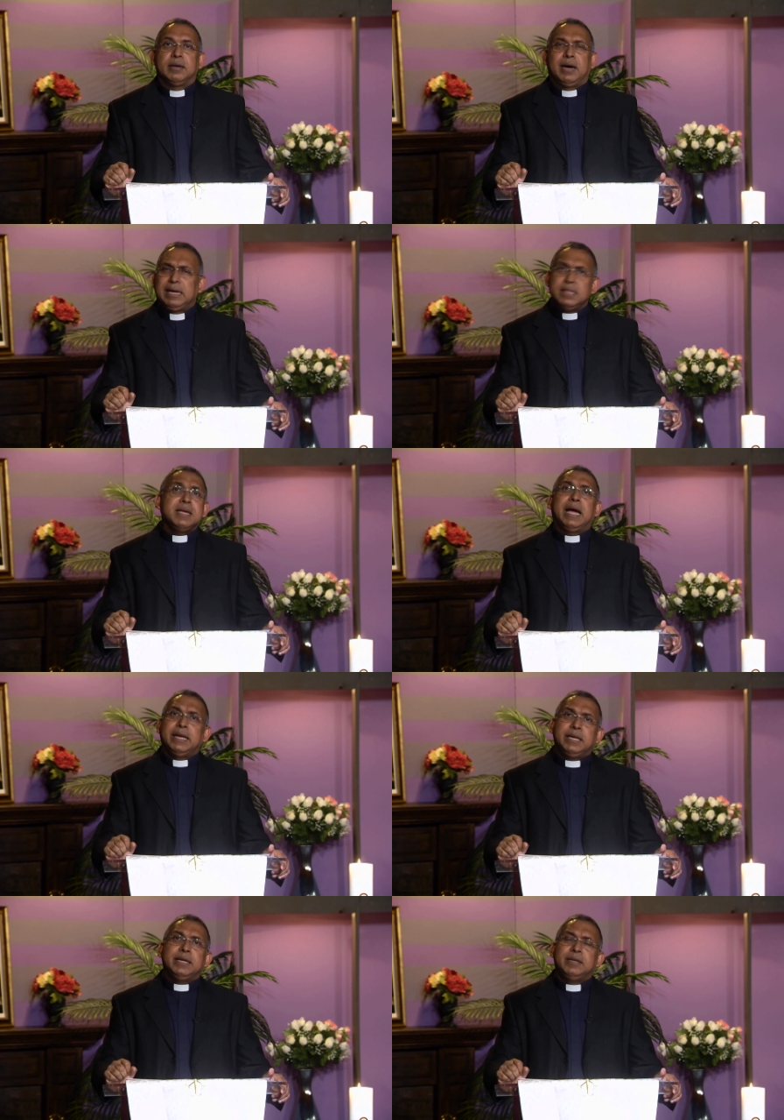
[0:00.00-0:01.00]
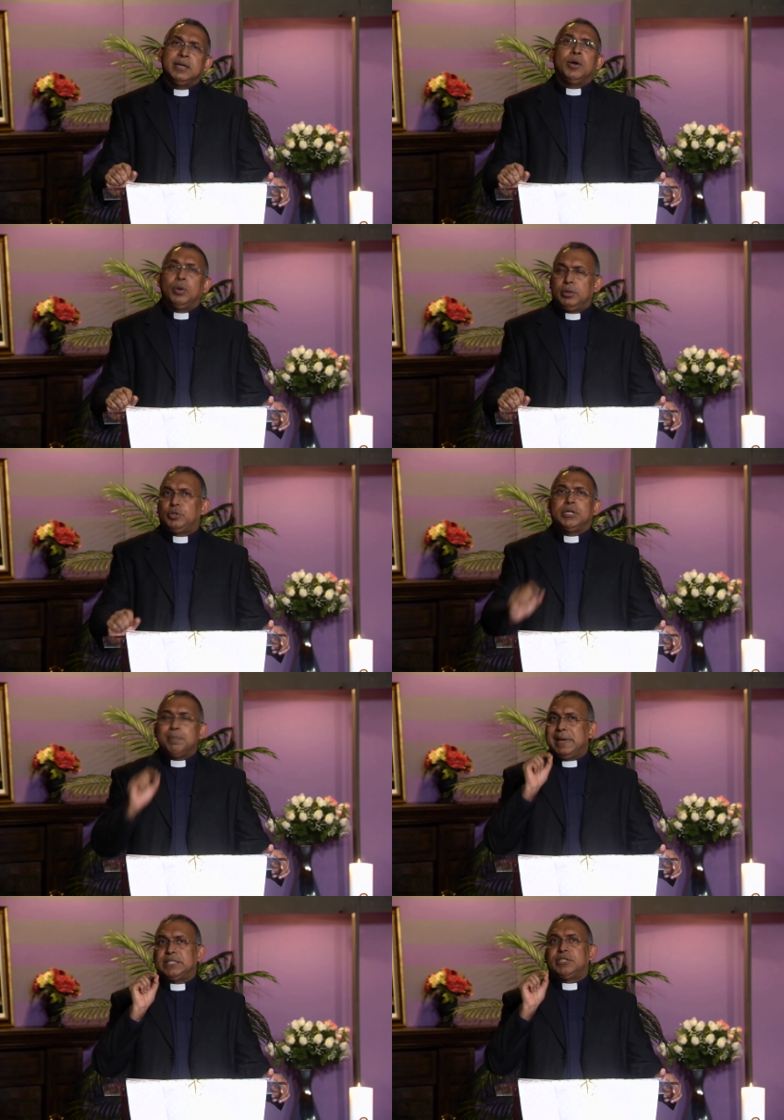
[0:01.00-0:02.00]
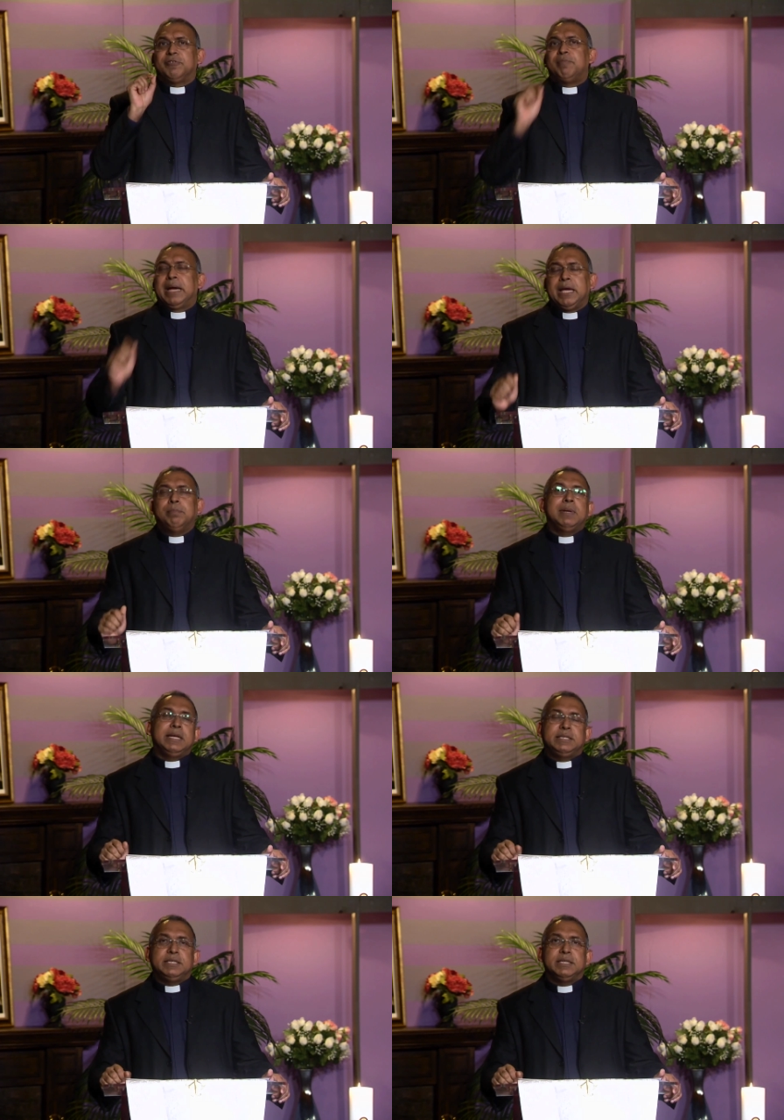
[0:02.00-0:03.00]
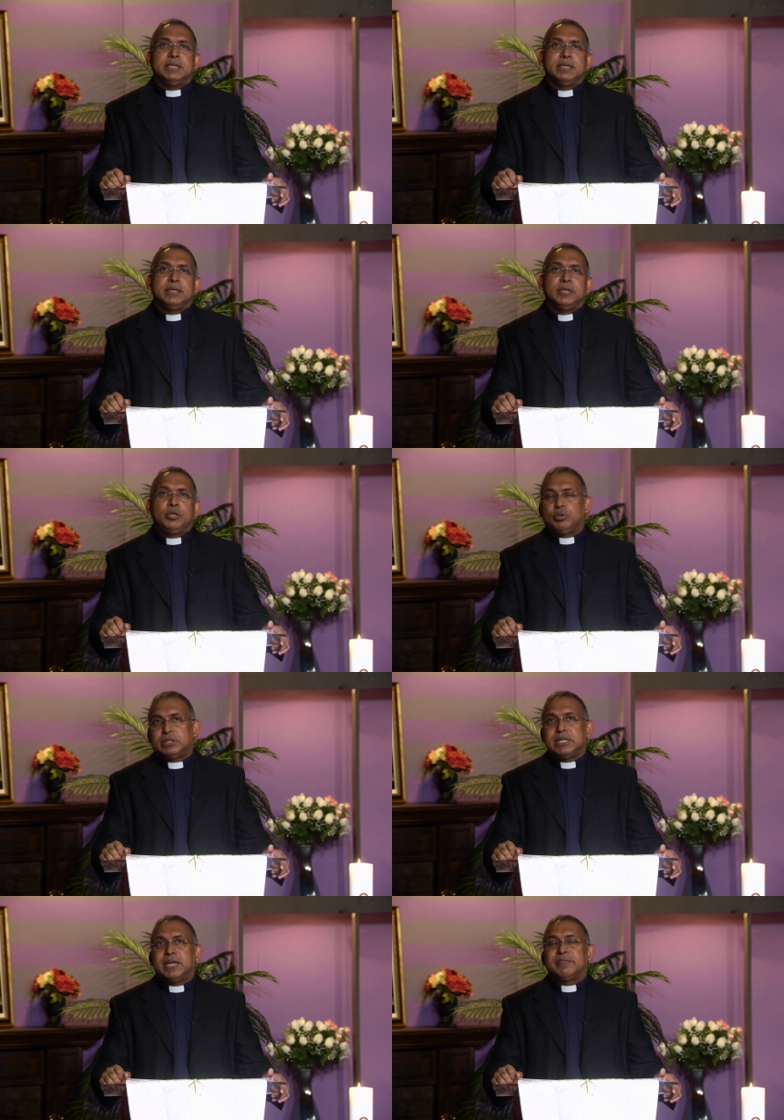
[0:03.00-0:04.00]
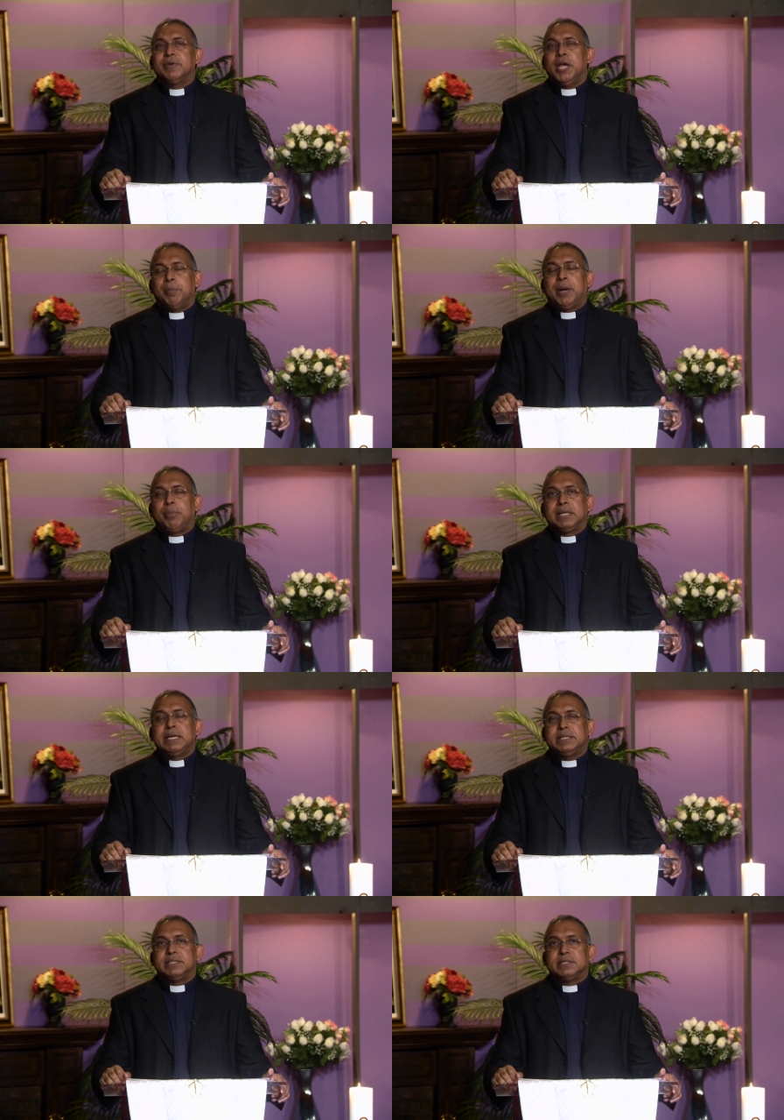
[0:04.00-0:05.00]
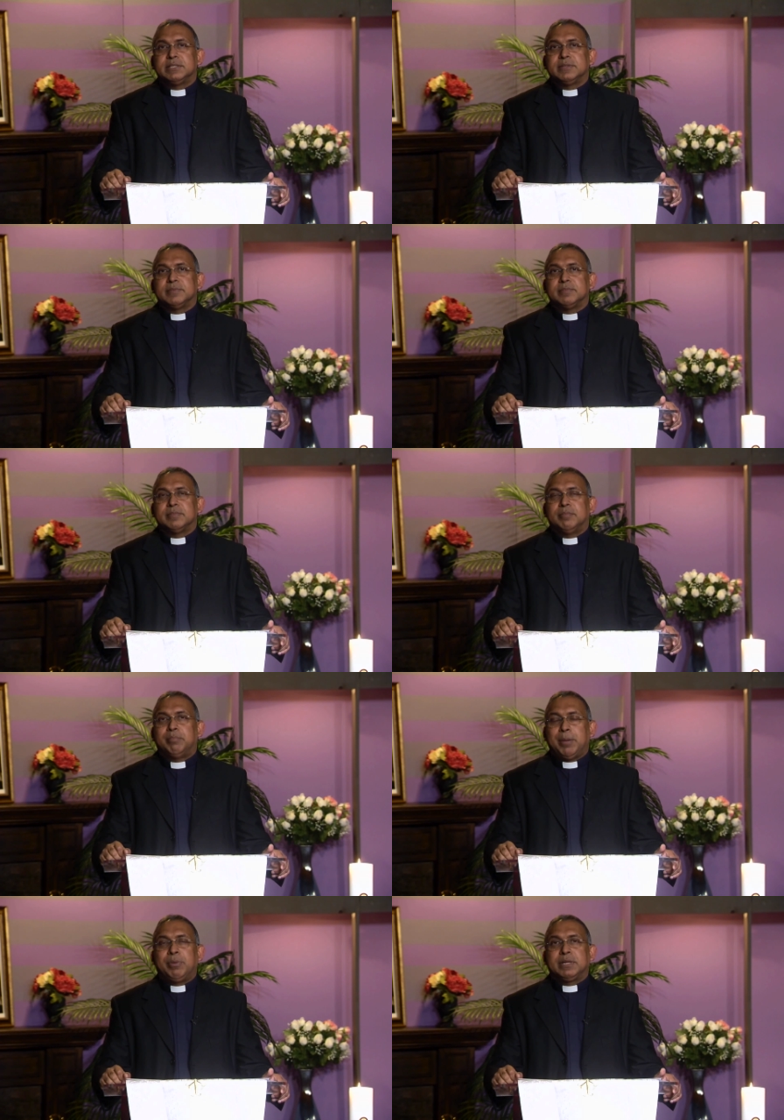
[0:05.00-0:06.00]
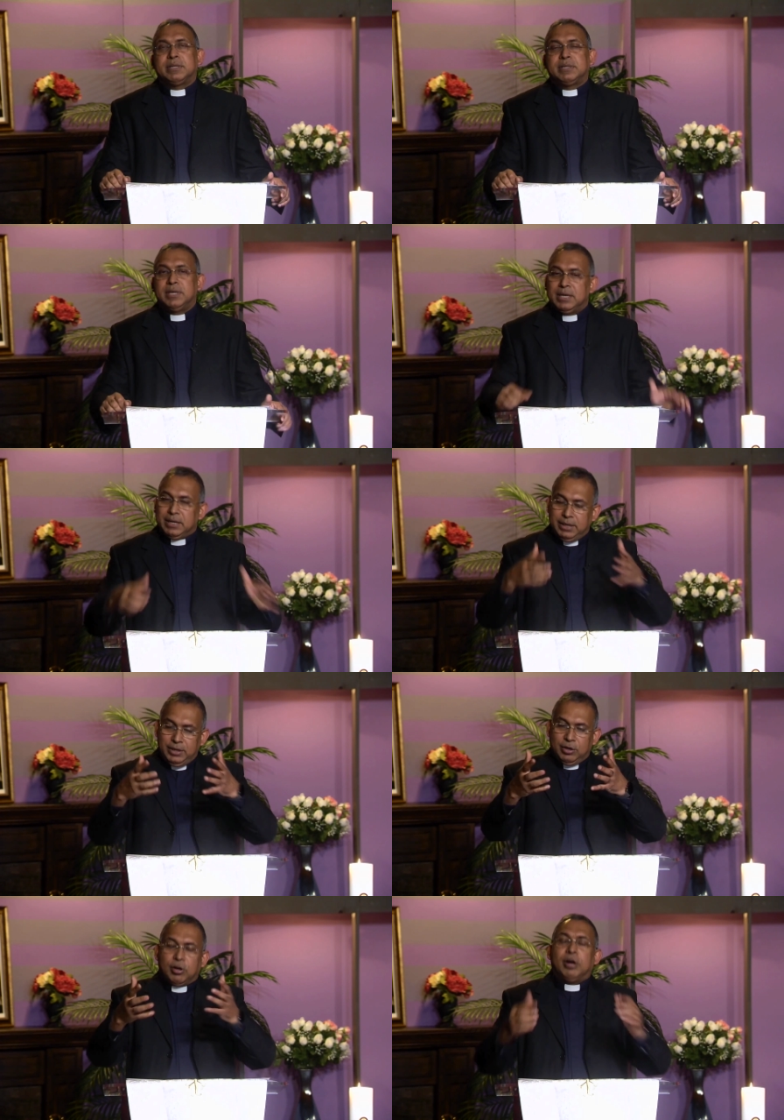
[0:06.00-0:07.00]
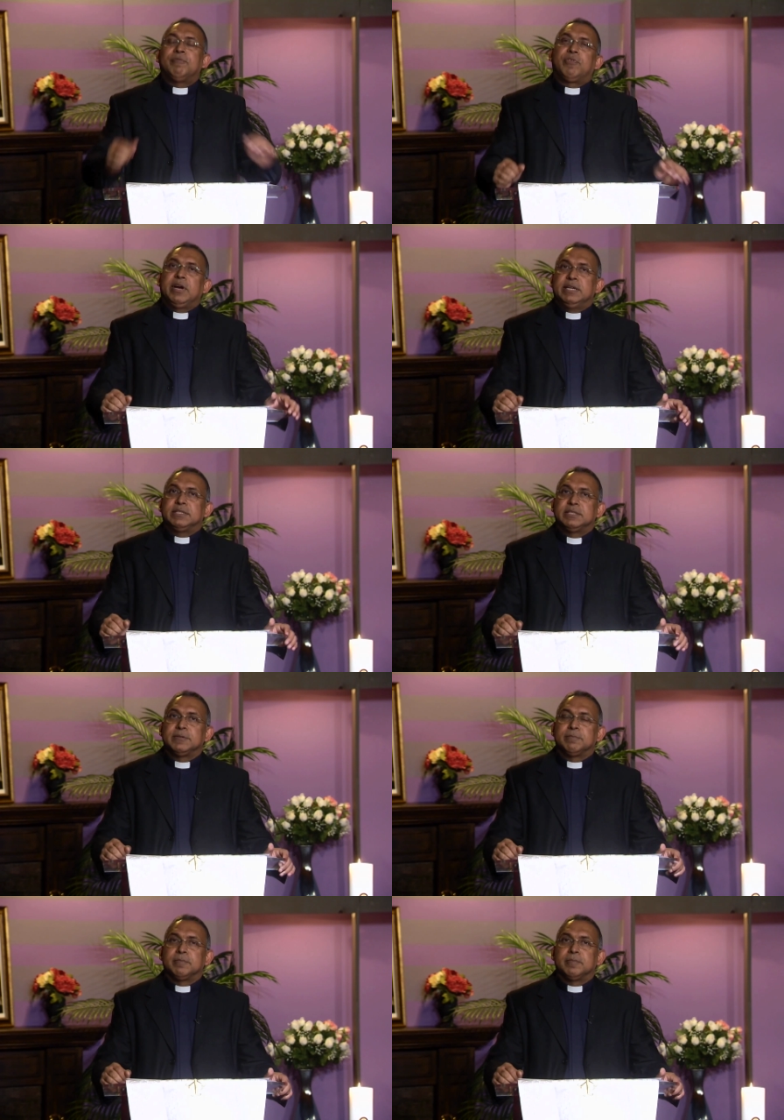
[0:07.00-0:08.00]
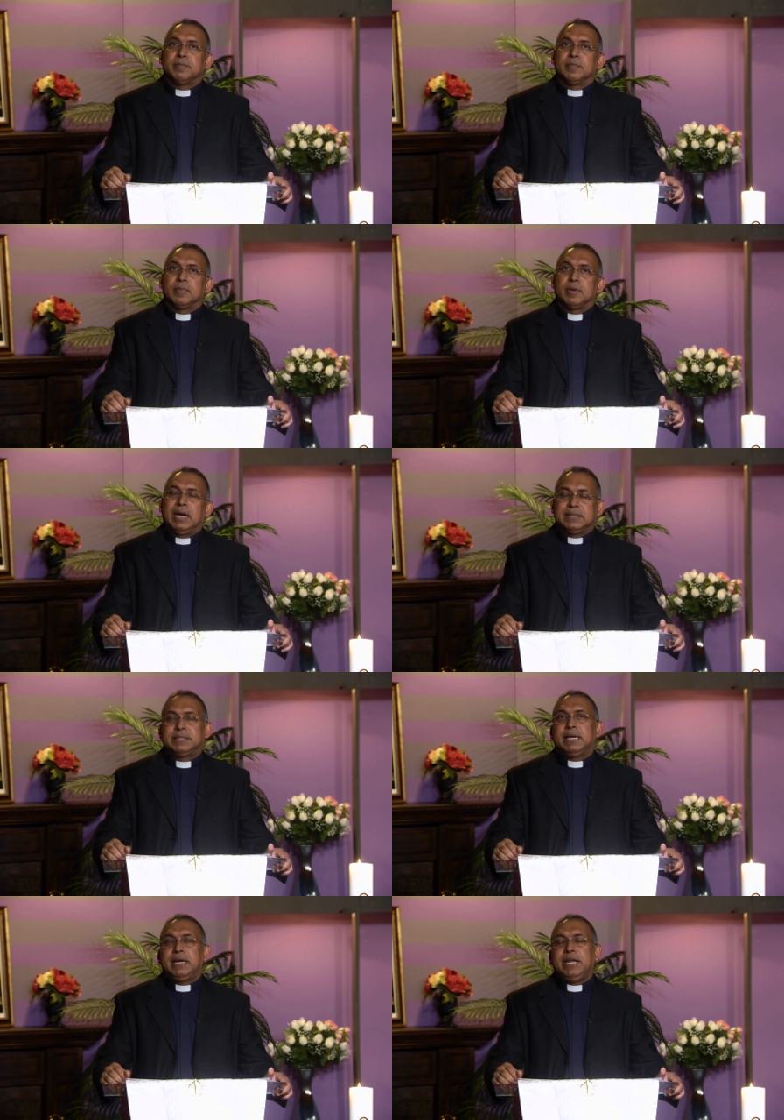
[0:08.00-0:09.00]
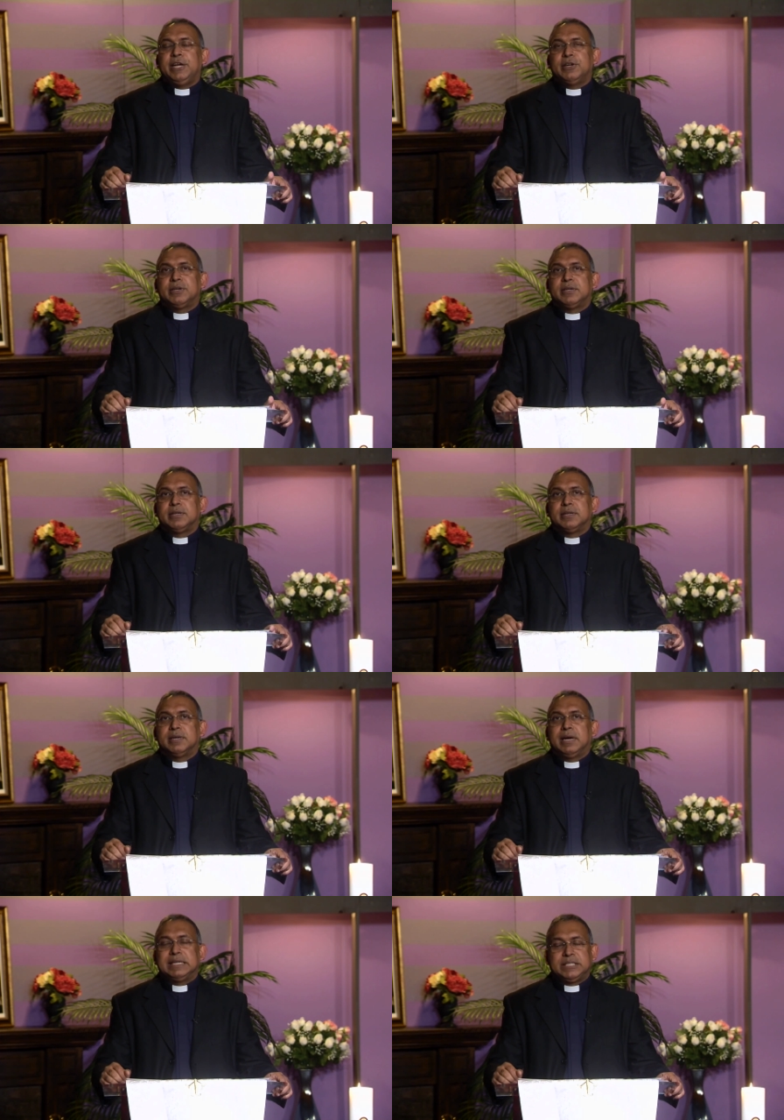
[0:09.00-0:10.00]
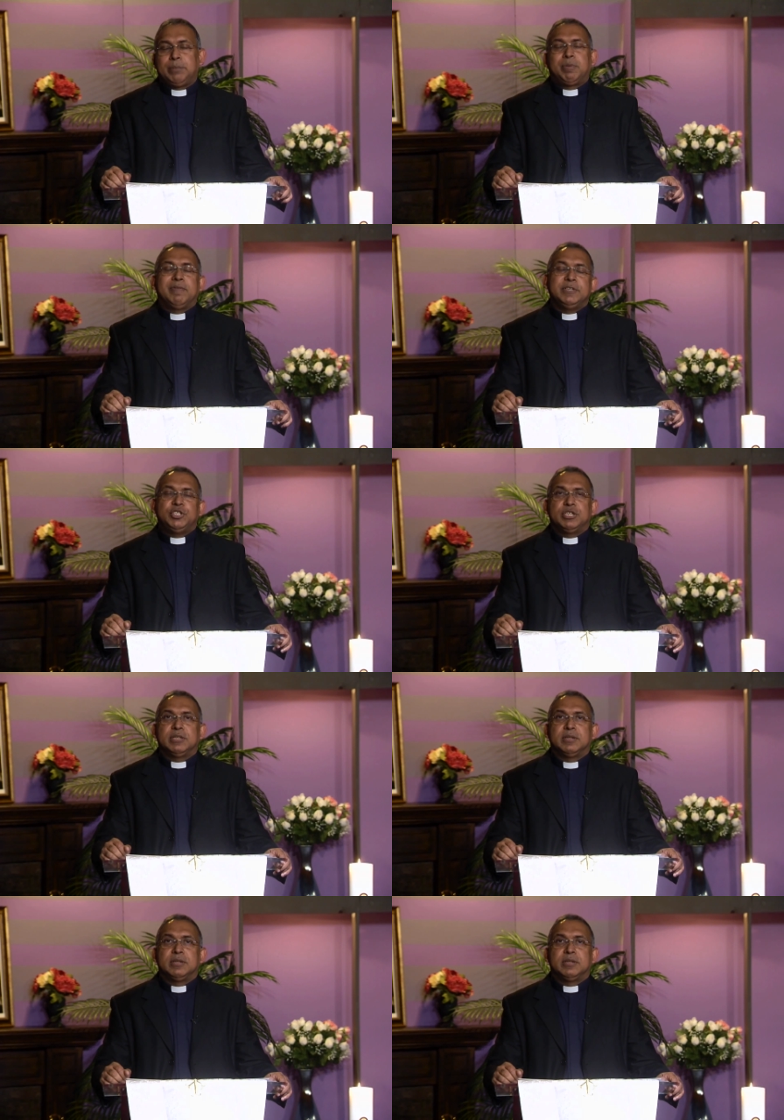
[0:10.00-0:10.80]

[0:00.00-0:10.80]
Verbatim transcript: I think I did to the best of my ability to serve my brothers, my brother, in a conference as their leader, as their provincial.